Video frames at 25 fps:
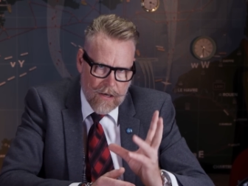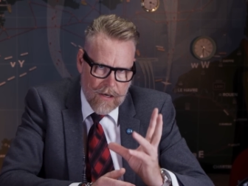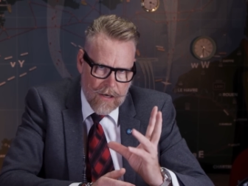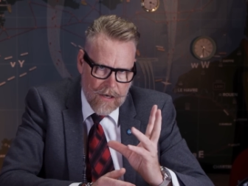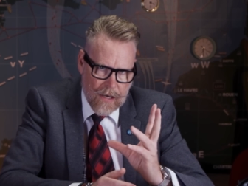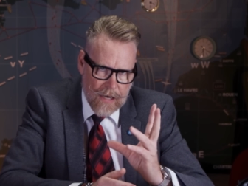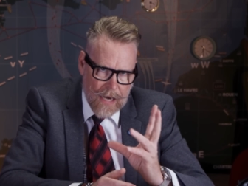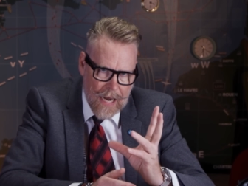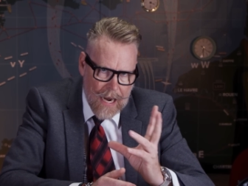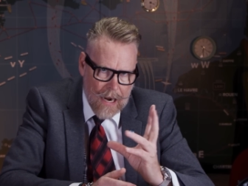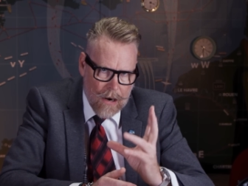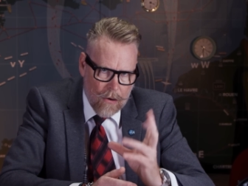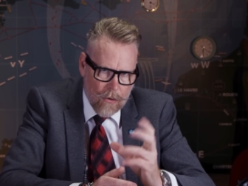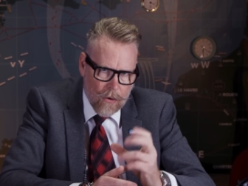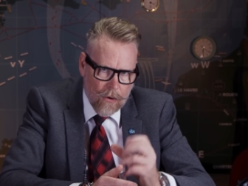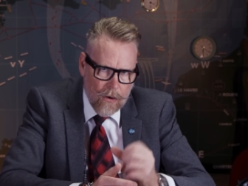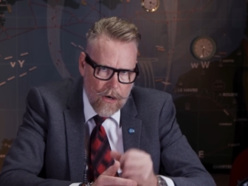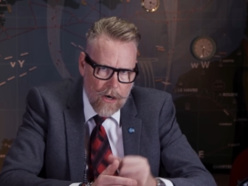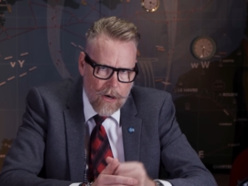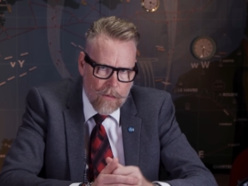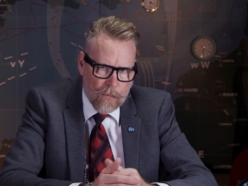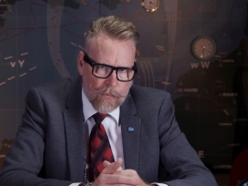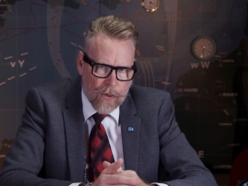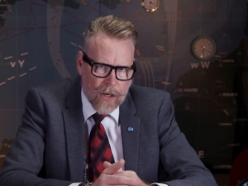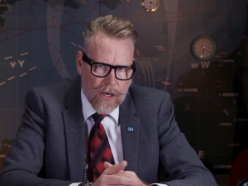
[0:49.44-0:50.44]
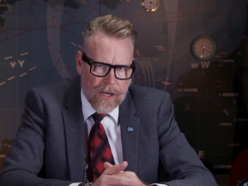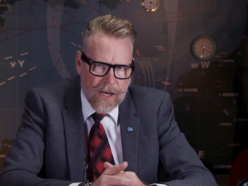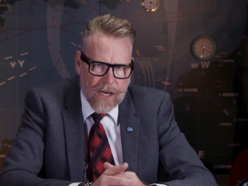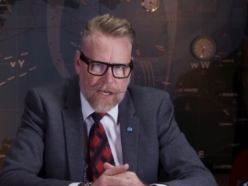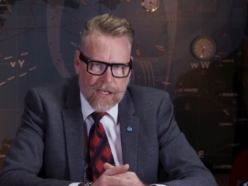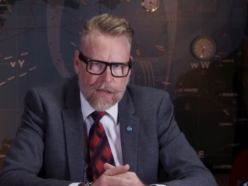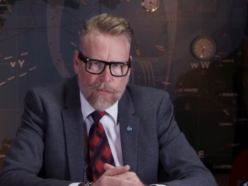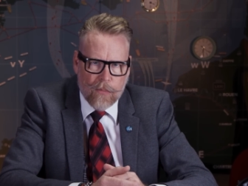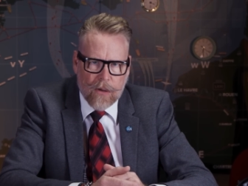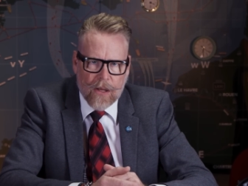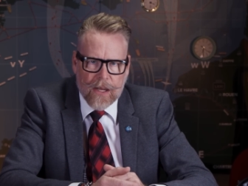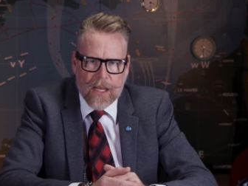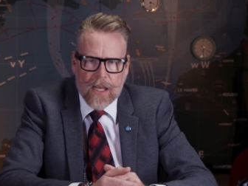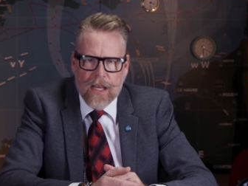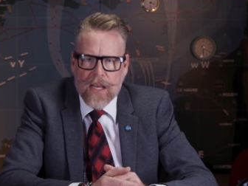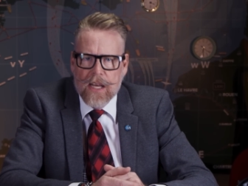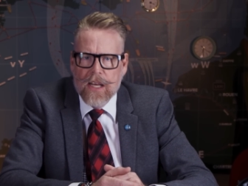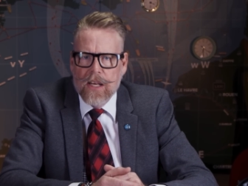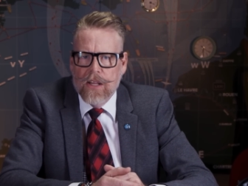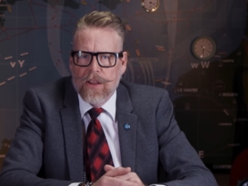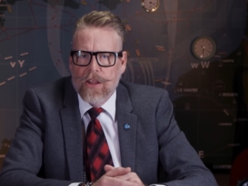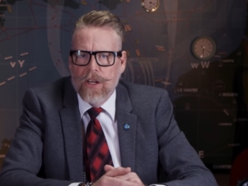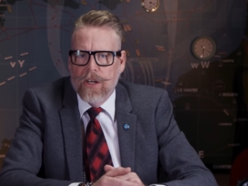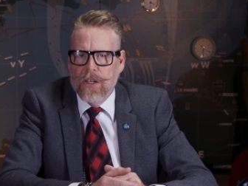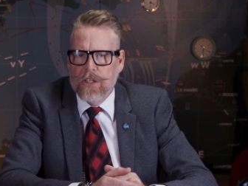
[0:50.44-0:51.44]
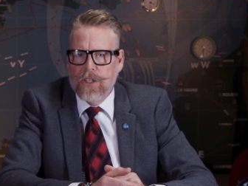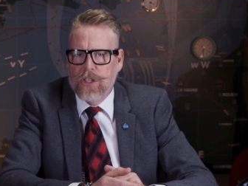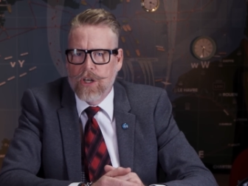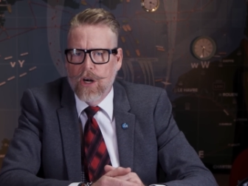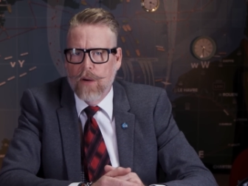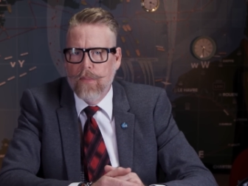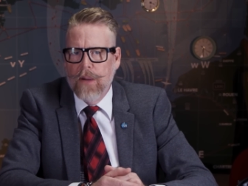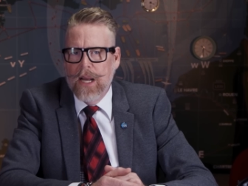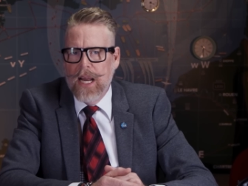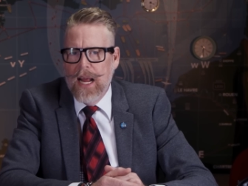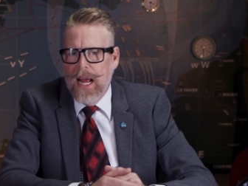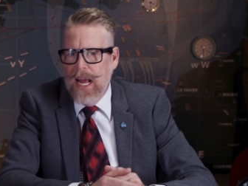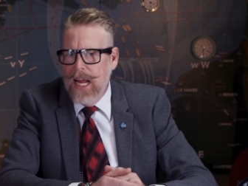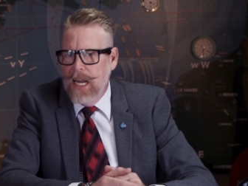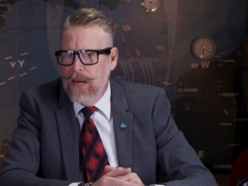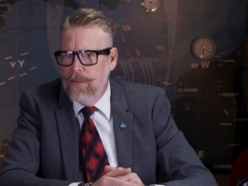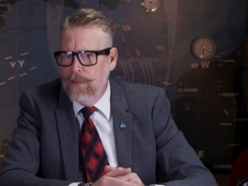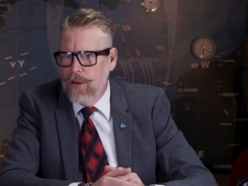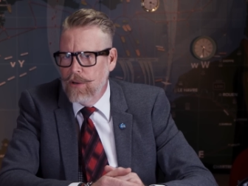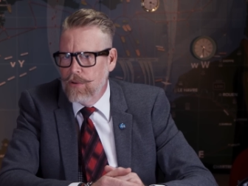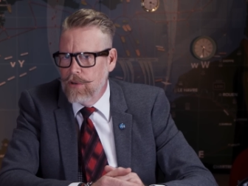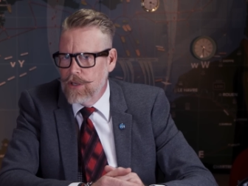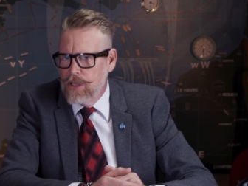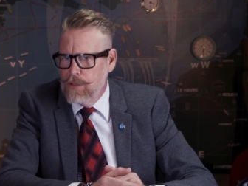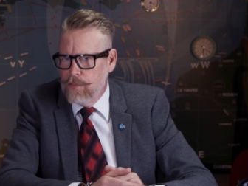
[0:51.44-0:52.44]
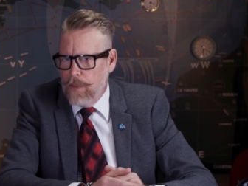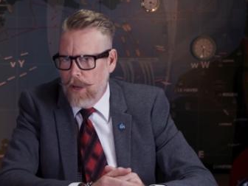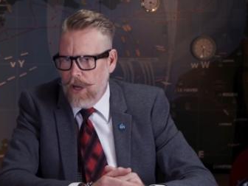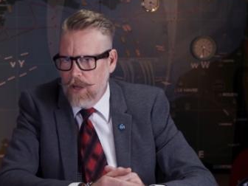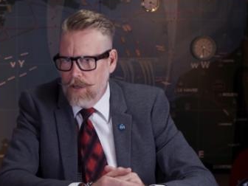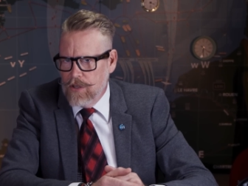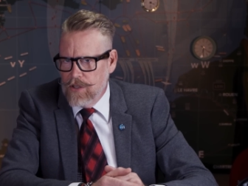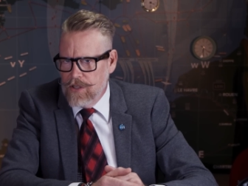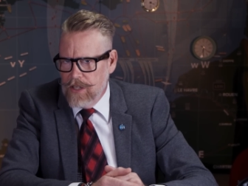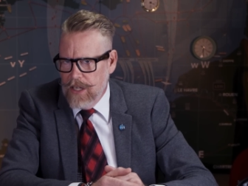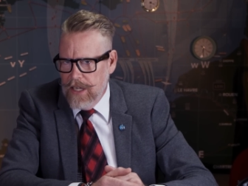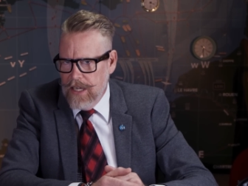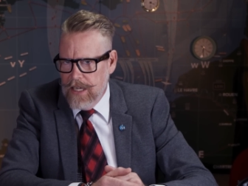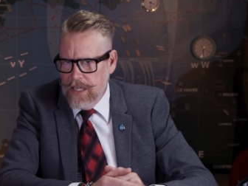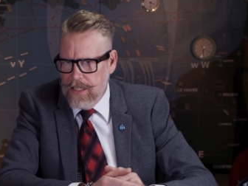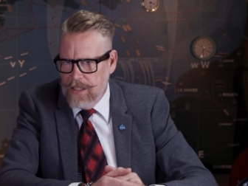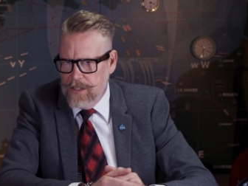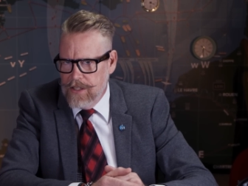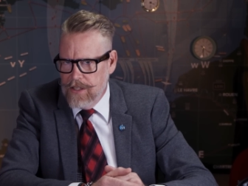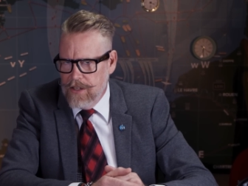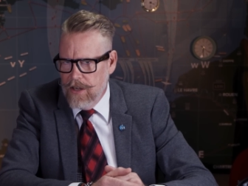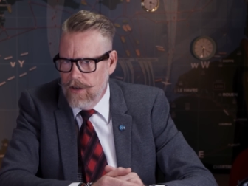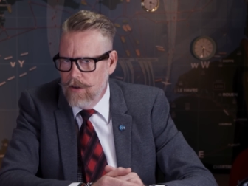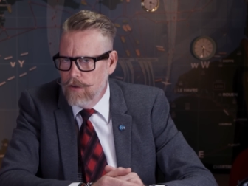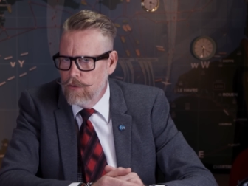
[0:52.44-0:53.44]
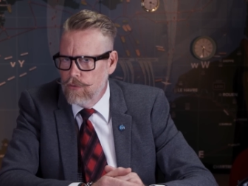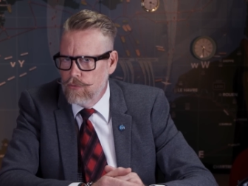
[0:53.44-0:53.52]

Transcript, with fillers: And now, predictably, the German enemy response is